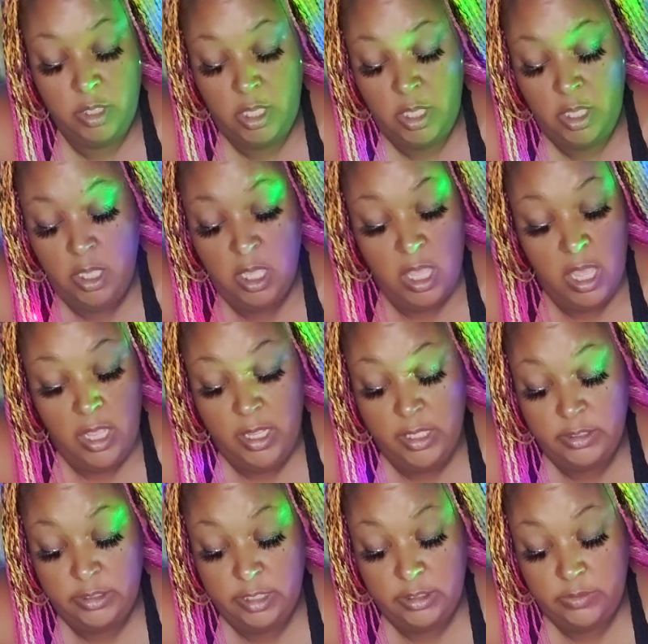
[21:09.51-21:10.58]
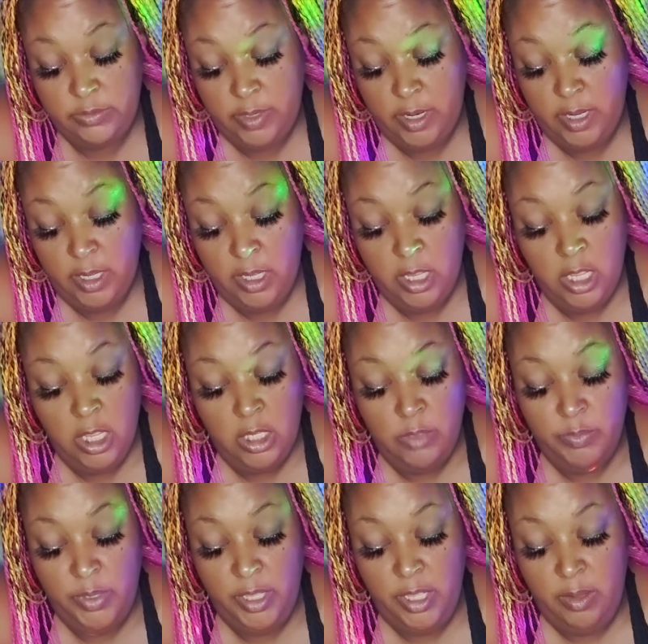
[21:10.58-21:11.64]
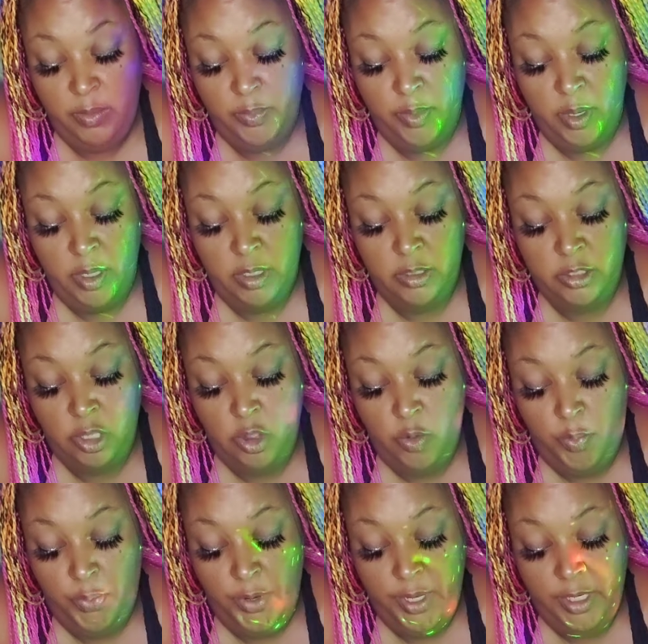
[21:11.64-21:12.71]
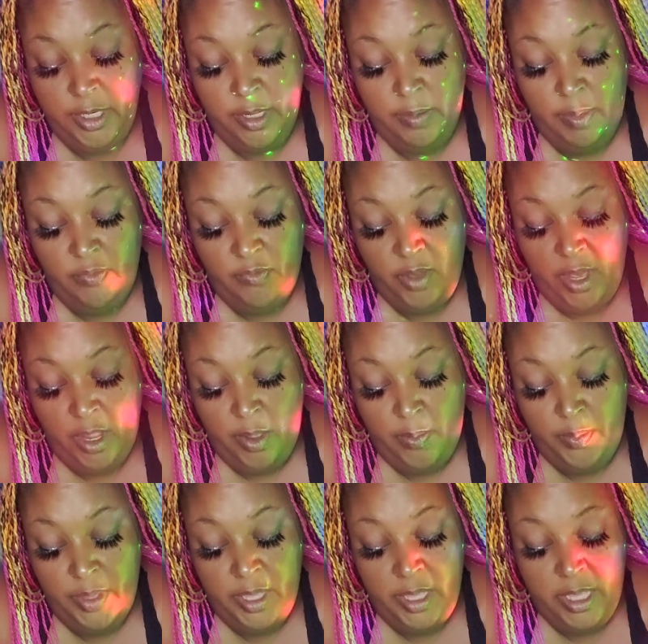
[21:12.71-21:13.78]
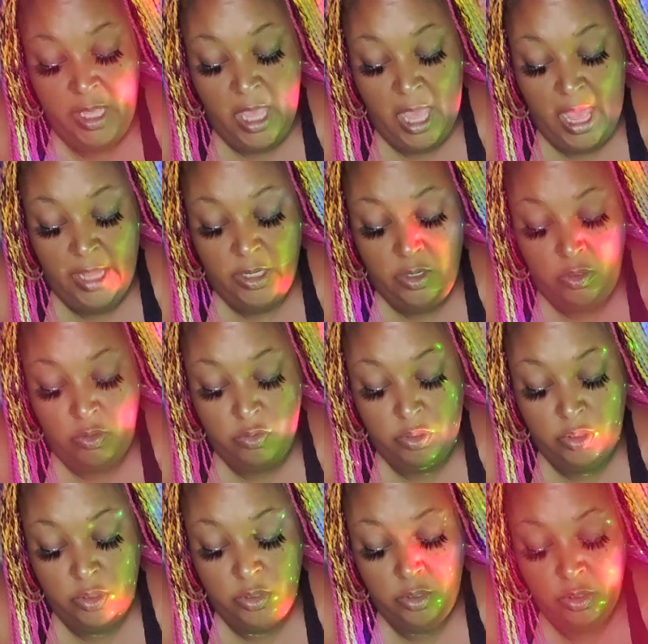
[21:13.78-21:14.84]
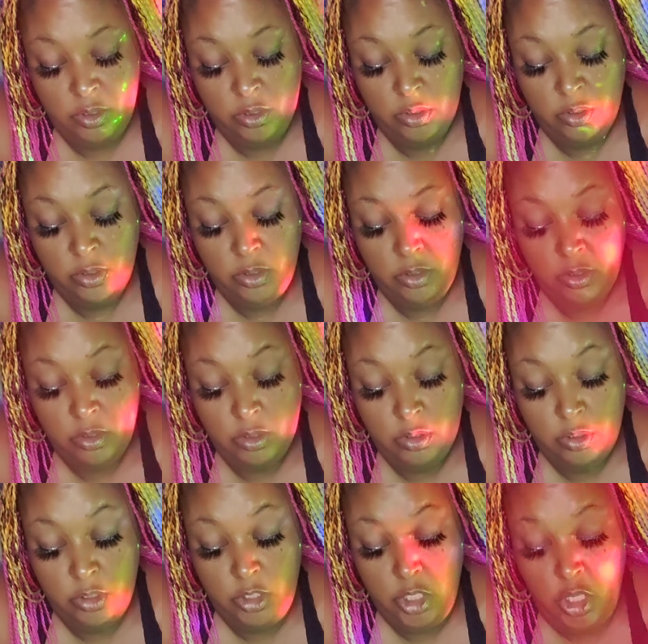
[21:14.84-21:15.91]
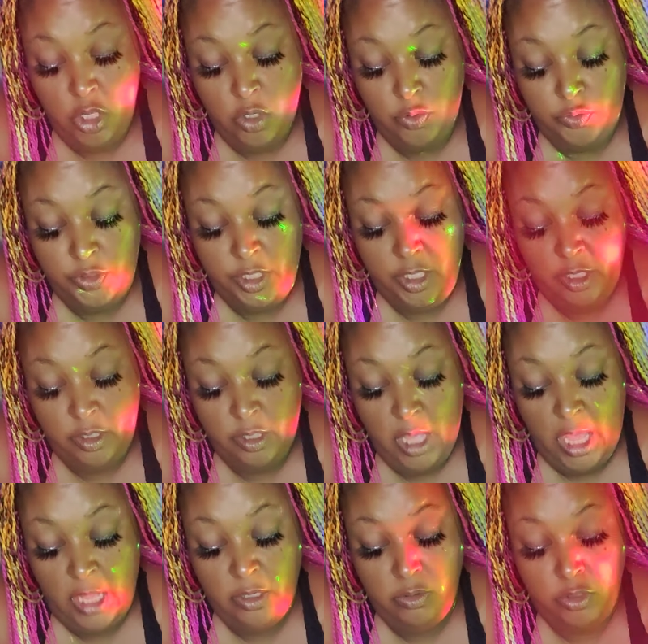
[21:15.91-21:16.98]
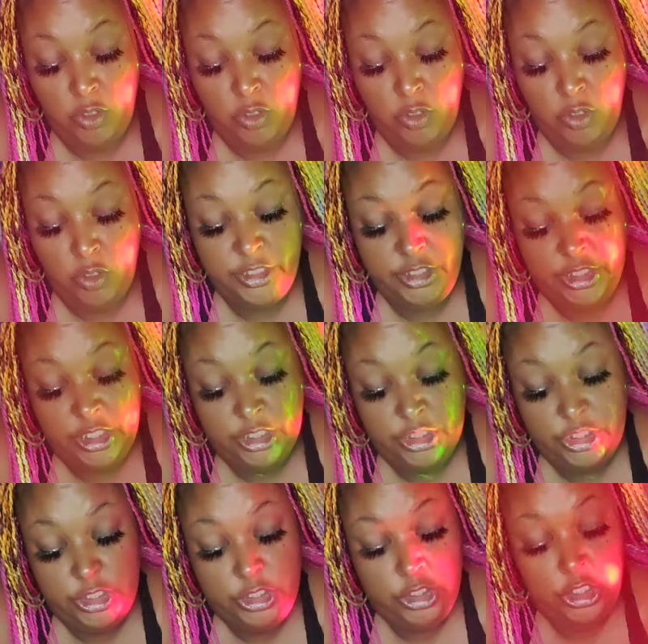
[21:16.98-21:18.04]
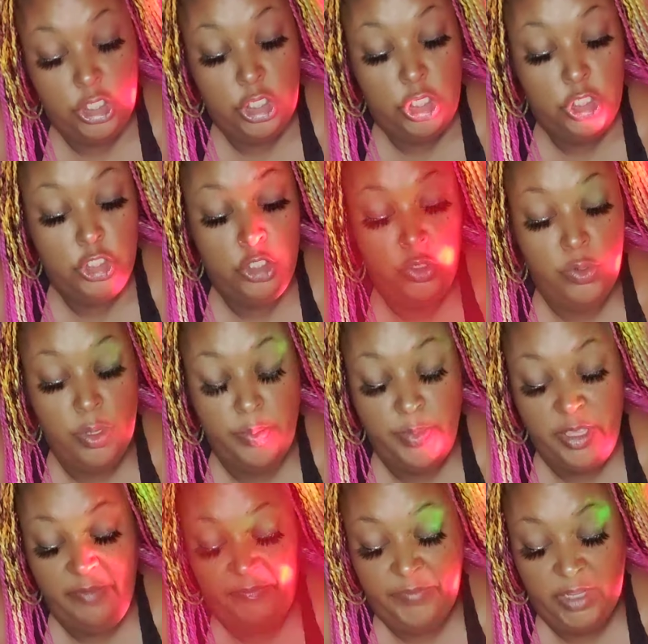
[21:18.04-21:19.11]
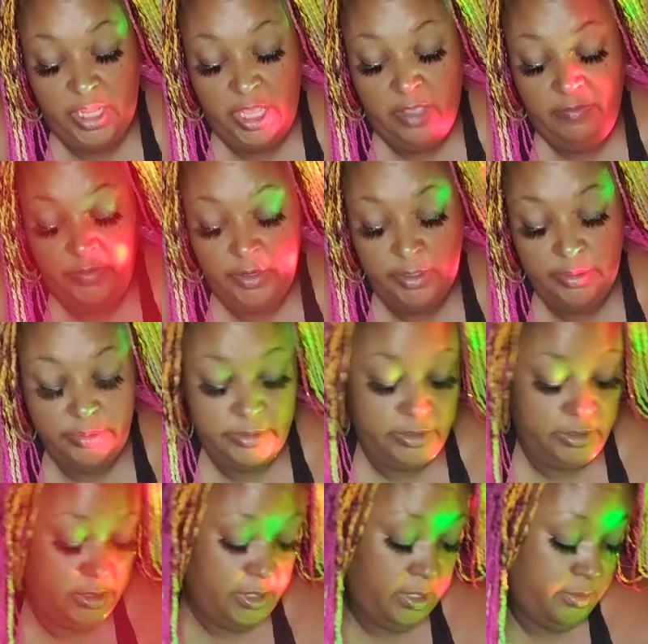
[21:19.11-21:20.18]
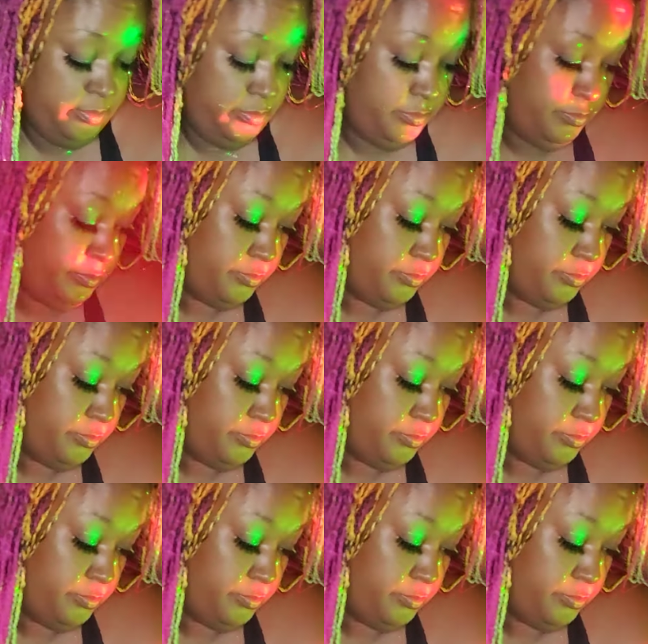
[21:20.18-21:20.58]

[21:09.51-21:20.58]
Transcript: Yeah, I guess that's right. Being don't bring them around me. I don't know their I don't know their intentions. You and me forever. So